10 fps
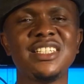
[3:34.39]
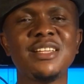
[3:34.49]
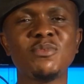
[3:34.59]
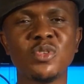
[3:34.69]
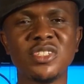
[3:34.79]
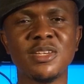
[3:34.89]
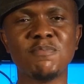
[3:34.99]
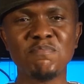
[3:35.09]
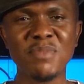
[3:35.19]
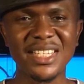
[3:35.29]
That was the
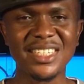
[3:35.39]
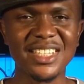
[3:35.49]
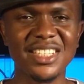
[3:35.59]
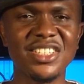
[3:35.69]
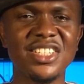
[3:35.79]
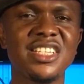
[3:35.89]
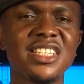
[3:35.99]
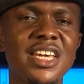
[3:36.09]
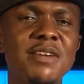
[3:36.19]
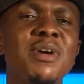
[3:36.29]
message he
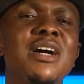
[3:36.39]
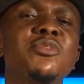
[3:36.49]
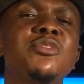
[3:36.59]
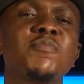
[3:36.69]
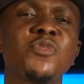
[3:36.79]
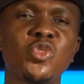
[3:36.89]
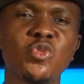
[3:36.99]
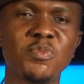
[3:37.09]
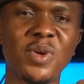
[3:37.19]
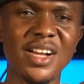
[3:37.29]
came out
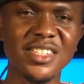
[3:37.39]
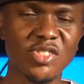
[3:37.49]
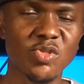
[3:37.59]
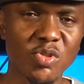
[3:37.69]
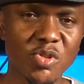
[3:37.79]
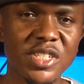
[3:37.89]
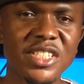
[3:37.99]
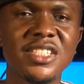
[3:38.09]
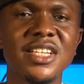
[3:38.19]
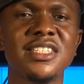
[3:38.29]
to pass to
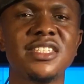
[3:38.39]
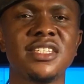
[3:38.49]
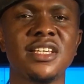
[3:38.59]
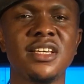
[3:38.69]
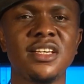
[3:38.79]
Christians,